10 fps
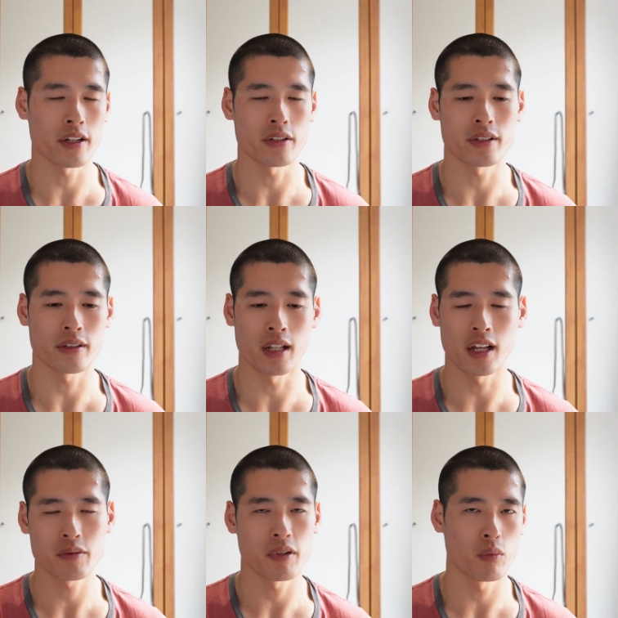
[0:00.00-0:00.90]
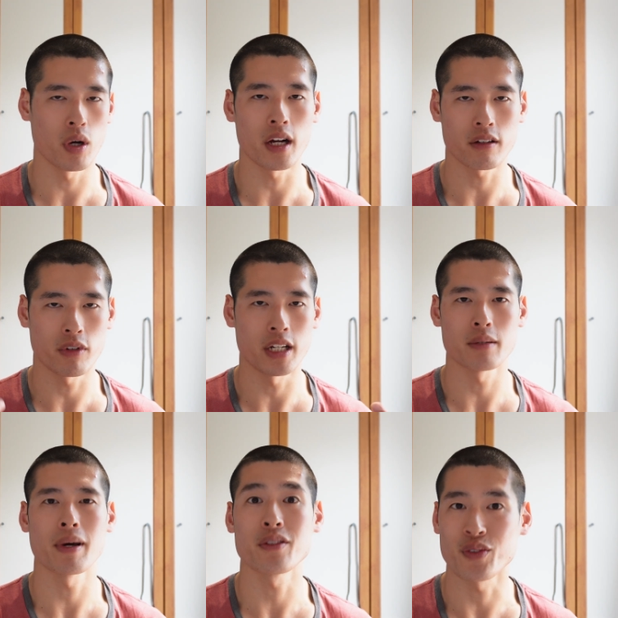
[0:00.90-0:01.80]
Because the last bit of work really
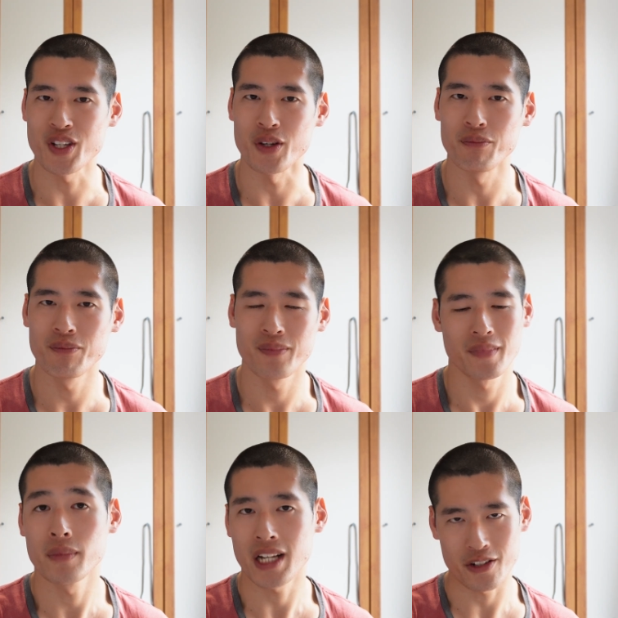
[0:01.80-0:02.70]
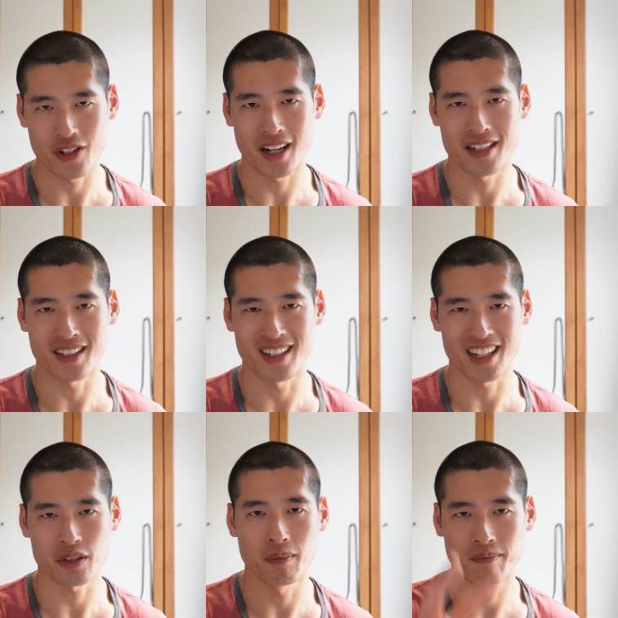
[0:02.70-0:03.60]
depends on you. Catch you guys in the
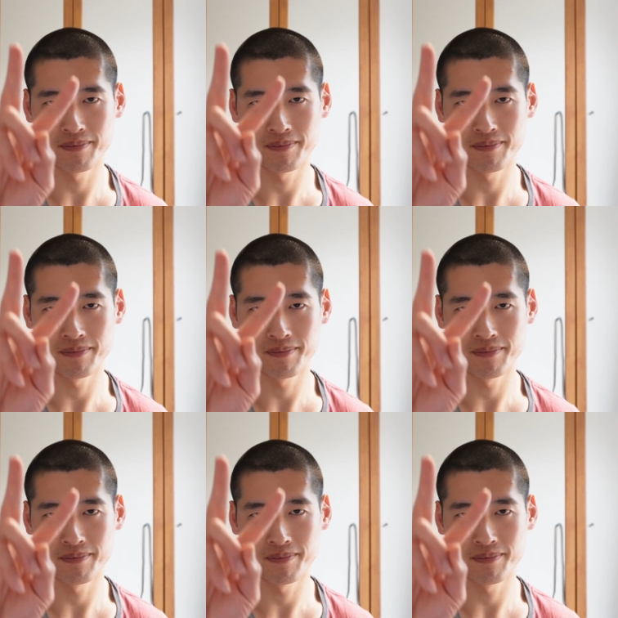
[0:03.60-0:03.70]
next one.